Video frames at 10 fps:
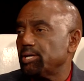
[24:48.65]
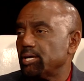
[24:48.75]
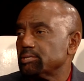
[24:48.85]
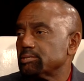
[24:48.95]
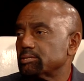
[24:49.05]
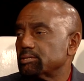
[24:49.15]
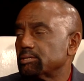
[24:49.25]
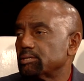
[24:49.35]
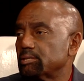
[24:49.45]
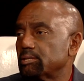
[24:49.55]
world
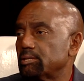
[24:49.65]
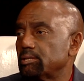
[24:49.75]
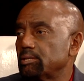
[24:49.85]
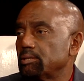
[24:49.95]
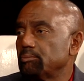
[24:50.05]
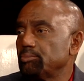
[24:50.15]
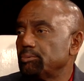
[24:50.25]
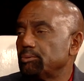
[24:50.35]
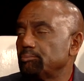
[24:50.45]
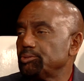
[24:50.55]
context than
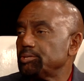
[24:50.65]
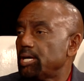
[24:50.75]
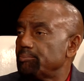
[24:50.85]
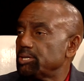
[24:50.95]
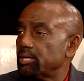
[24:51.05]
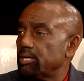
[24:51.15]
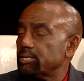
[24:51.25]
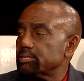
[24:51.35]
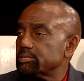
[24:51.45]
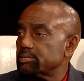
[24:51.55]
that. But you're trying to
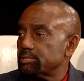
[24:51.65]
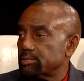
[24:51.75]
simplify